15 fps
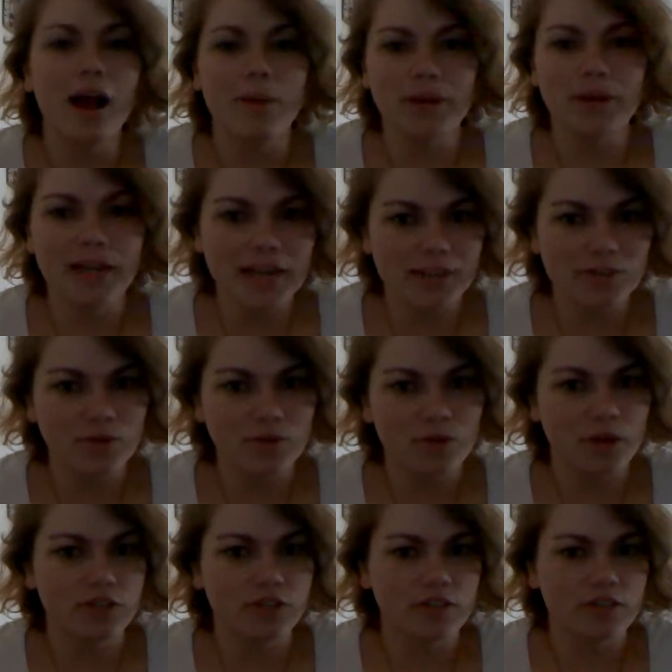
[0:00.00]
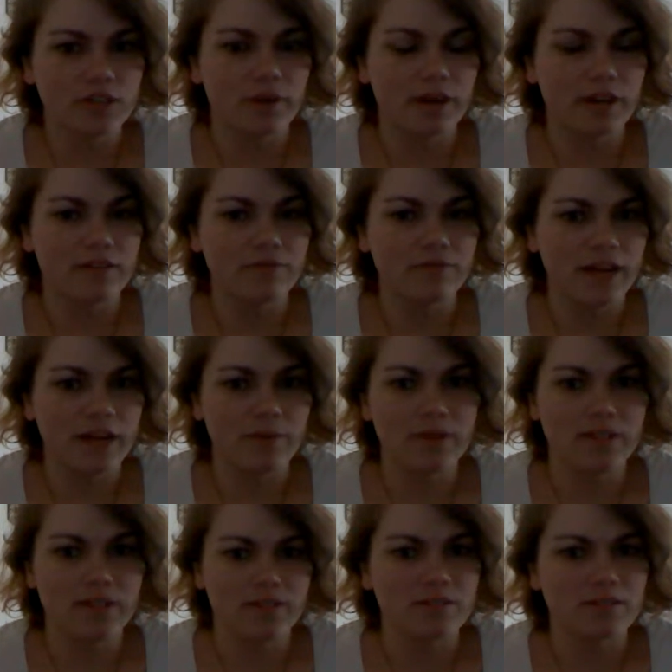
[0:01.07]
I'm not going to answer the questions on my
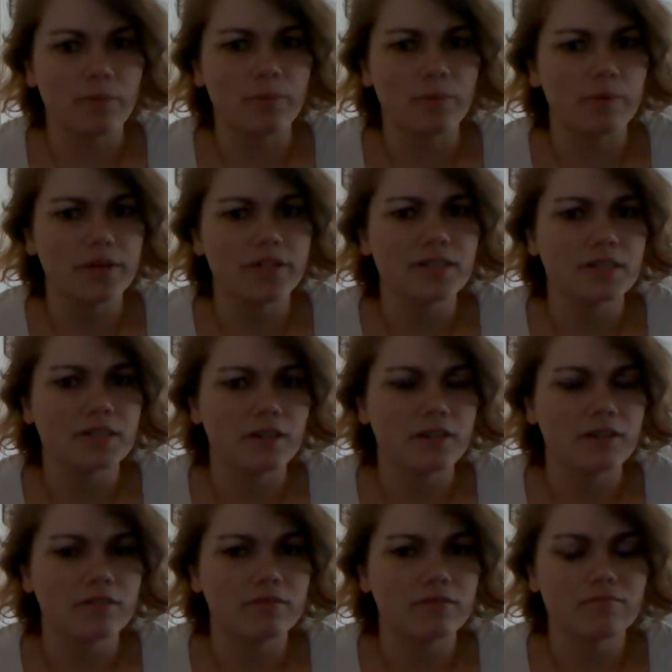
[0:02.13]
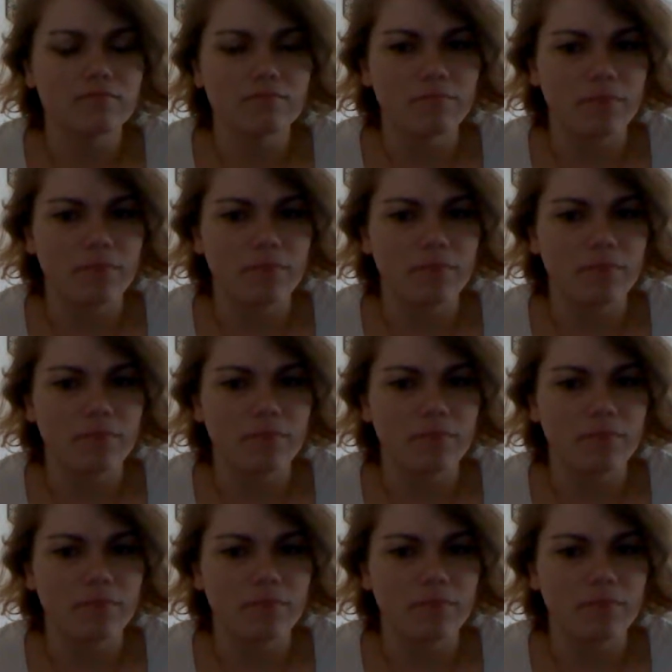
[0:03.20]
vitamins and supplements and